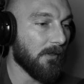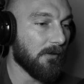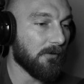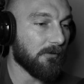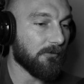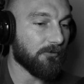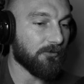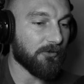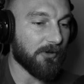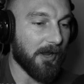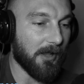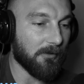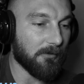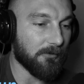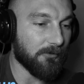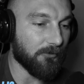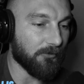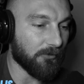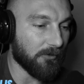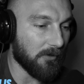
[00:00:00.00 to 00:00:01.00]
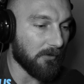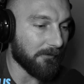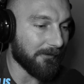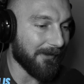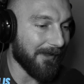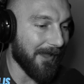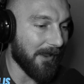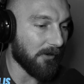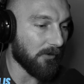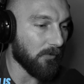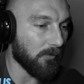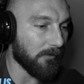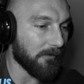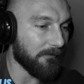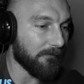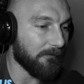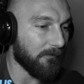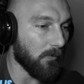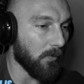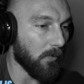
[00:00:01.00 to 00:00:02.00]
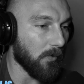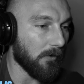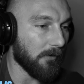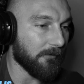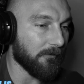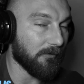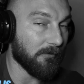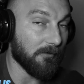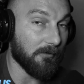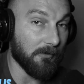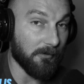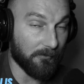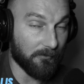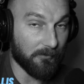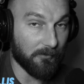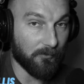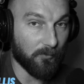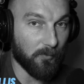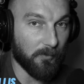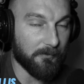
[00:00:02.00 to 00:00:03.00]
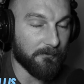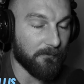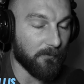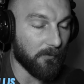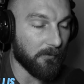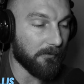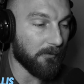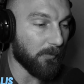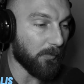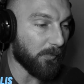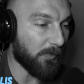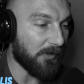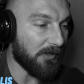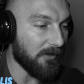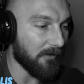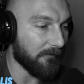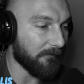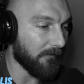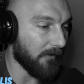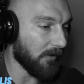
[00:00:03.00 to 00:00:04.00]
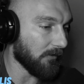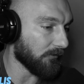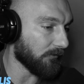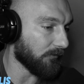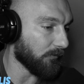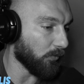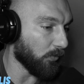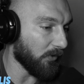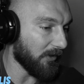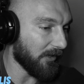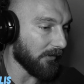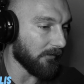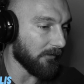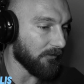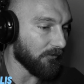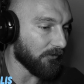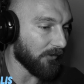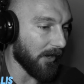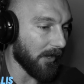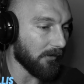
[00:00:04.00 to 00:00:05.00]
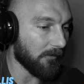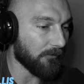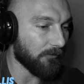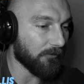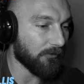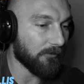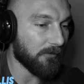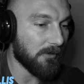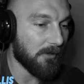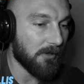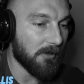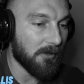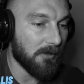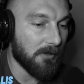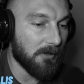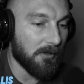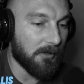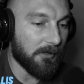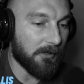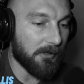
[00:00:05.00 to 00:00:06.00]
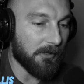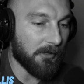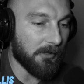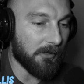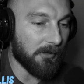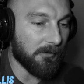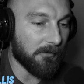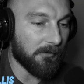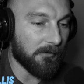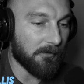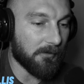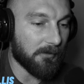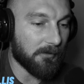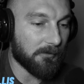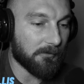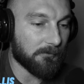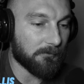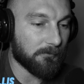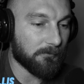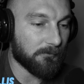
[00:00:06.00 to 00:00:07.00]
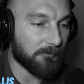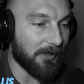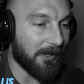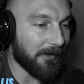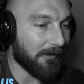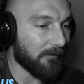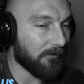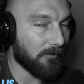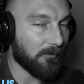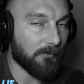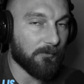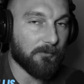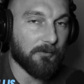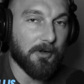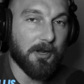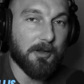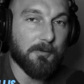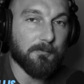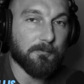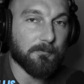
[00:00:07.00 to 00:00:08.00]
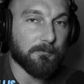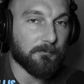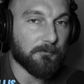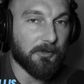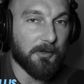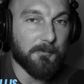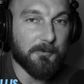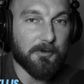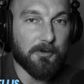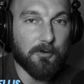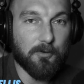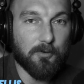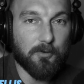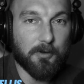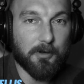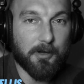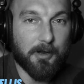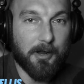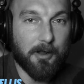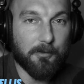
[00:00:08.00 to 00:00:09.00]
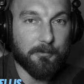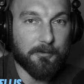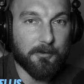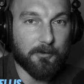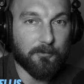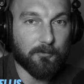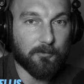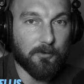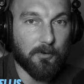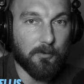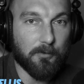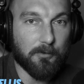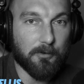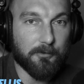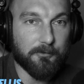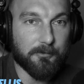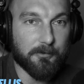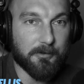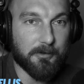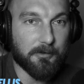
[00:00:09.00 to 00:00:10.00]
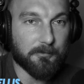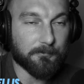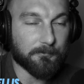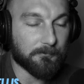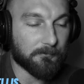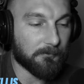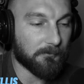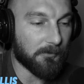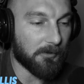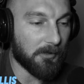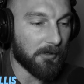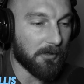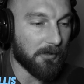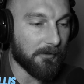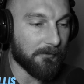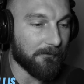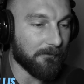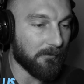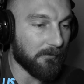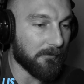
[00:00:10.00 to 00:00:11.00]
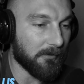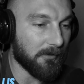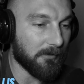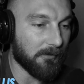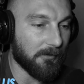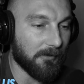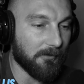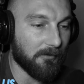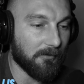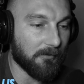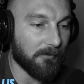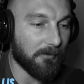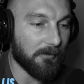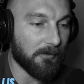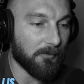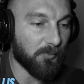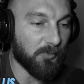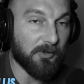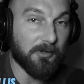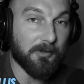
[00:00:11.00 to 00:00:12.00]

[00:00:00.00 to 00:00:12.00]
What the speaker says: challenge called Category 4. It's the 24th PFL weekly challenge. And like and subscribe. Let me know how things are going on your end. Until then, let's be a